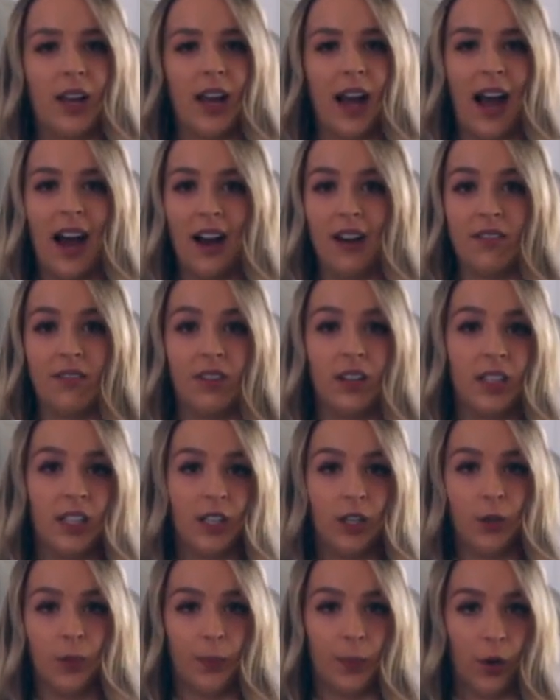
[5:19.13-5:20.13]
have a
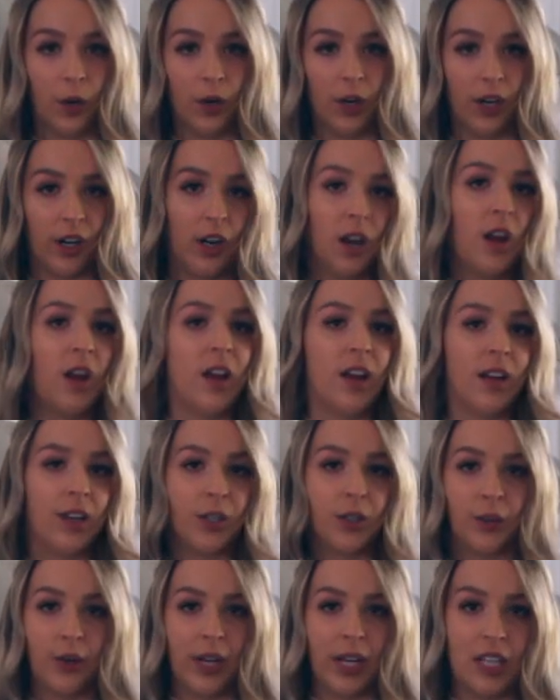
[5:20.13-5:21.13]
little more
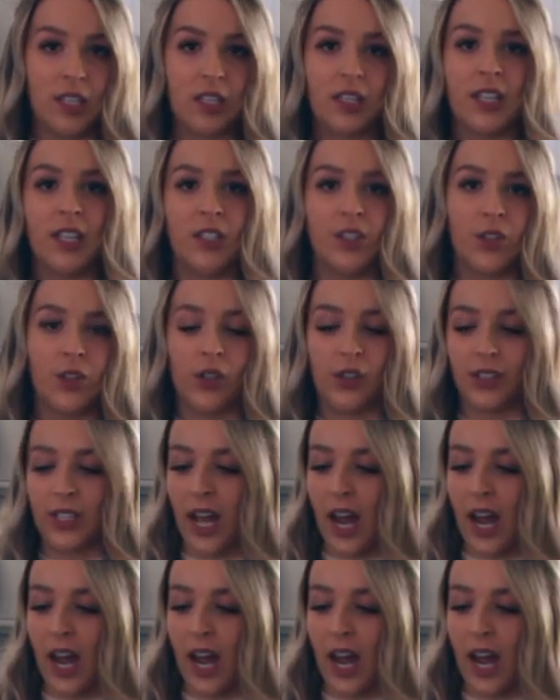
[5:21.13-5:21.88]
greens into your